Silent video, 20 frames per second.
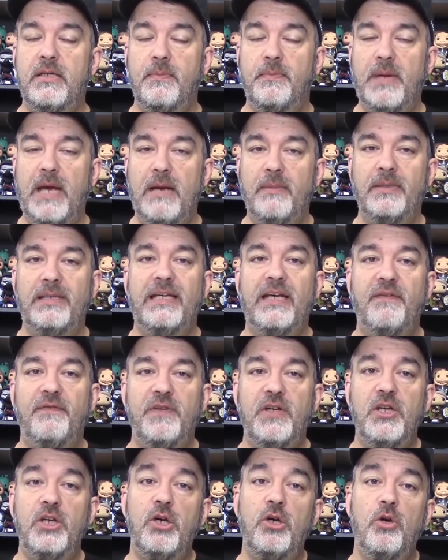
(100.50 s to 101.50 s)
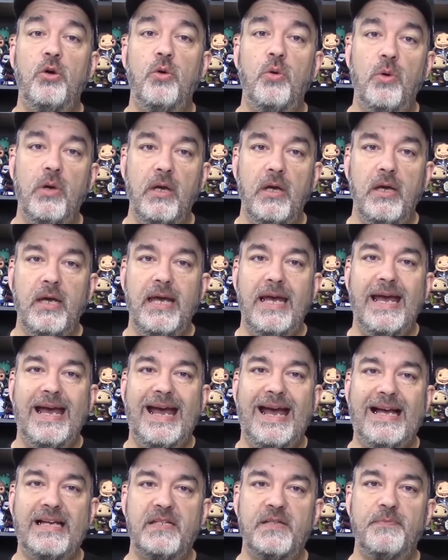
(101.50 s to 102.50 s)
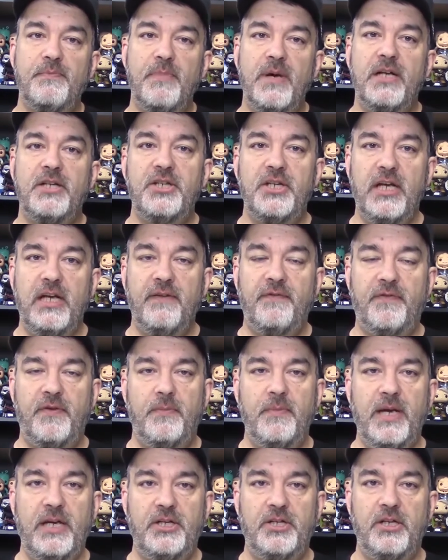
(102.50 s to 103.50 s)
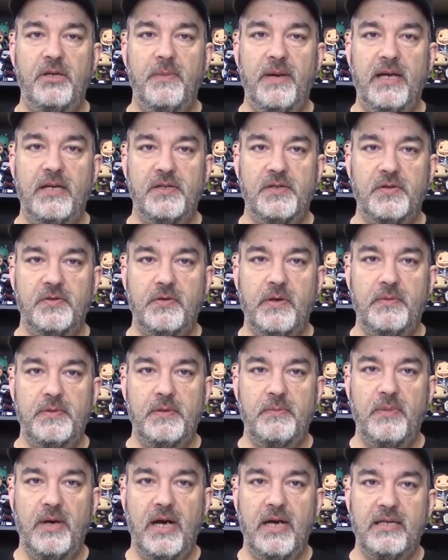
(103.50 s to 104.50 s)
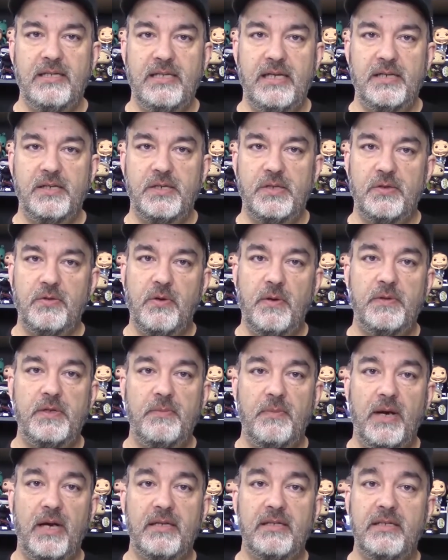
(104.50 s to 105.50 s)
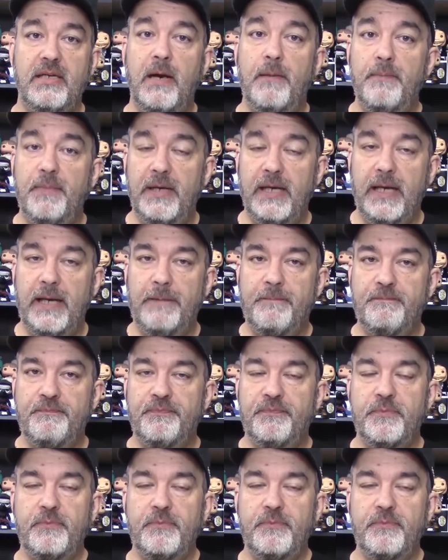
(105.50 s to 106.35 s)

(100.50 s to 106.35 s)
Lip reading: be able to give you as much information about a subscription box and a subscription box company